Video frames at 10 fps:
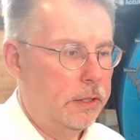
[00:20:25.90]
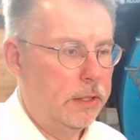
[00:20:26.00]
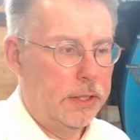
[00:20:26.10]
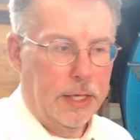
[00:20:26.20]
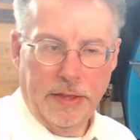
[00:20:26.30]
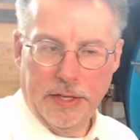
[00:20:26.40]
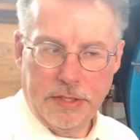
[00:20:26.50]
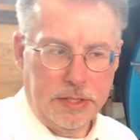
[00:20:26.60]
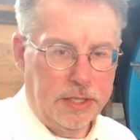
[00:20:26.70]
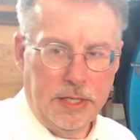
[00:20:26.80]
Yeah,
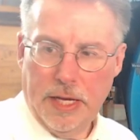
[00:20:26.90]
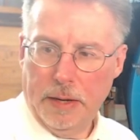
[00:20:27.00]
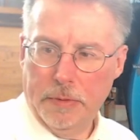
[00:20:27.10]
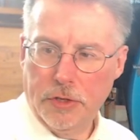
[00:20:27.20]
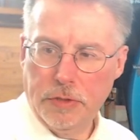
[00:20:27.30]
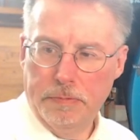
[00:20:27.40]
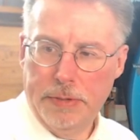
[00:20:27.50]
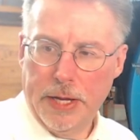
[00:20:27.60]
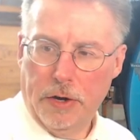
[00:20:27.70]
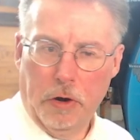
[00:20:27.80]
that's not much
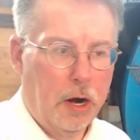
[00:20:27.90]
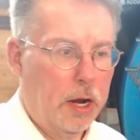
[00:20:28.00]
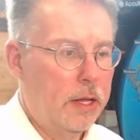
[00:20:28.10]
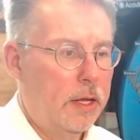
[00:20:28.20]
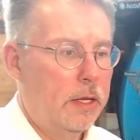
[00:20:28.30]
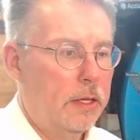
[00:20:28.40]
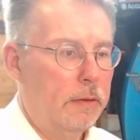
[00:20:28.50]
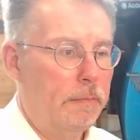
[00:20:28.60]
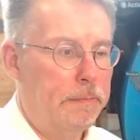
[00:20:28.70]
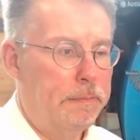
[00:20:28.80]
better,
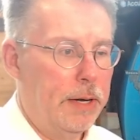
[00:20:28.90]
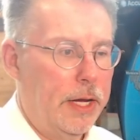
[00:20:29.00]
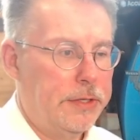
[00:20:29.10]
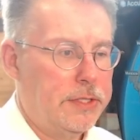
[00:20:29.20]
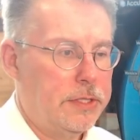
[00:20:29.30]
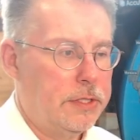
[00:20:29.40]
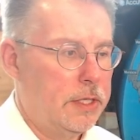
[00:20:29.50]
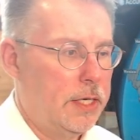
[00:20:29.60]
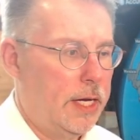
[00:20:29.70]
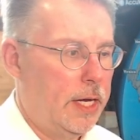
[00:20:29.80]

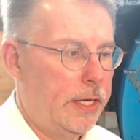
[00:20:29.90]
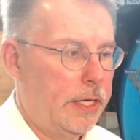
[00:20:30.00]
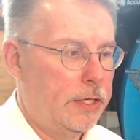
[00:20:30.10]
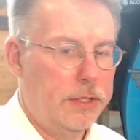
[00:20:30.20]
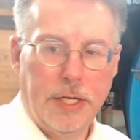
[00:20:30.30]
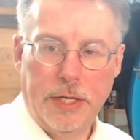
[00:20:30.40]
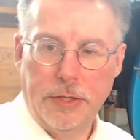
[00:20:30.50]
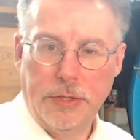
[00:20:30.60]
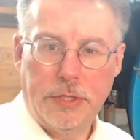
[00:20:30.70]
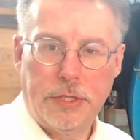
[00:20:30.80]
but it
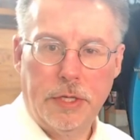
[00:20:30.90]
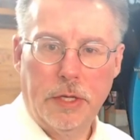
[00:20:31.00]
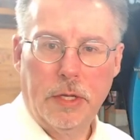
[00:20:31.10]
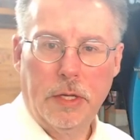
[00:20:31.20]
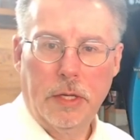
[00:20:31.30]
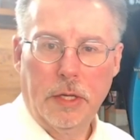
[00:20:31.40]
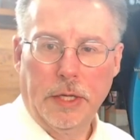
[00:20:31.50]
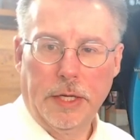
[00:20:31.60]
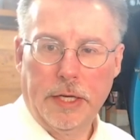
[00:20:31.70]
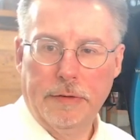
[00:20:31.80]
does
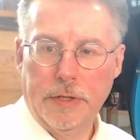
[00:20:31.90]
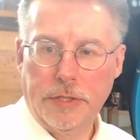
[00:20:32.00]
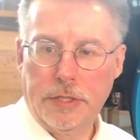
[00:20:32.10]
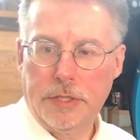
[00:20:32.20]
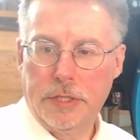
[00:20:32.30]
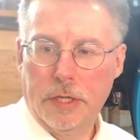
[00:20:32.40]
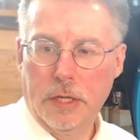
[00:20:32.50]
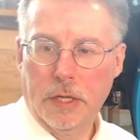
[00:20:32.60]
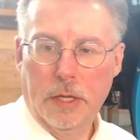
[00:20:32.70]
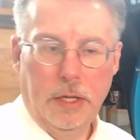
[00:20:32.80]
give us
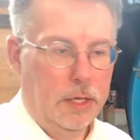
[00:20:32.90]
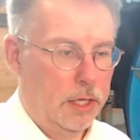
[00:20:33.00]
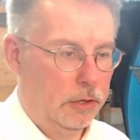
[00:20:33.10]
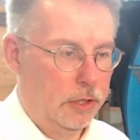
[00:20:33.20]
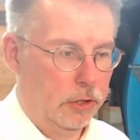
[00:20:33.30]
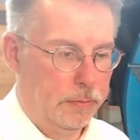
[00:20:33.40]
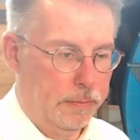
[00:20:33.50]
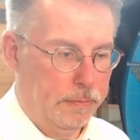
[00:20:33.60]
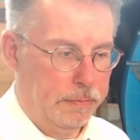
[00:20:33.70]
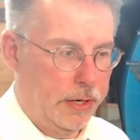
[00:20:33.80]
a little
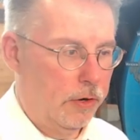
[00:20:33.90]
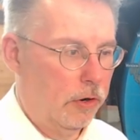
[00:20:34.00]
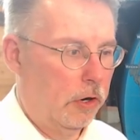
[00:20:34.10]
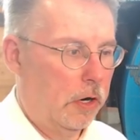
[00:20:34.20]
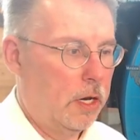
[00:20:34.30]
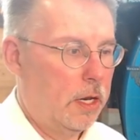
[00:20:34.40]
bit better.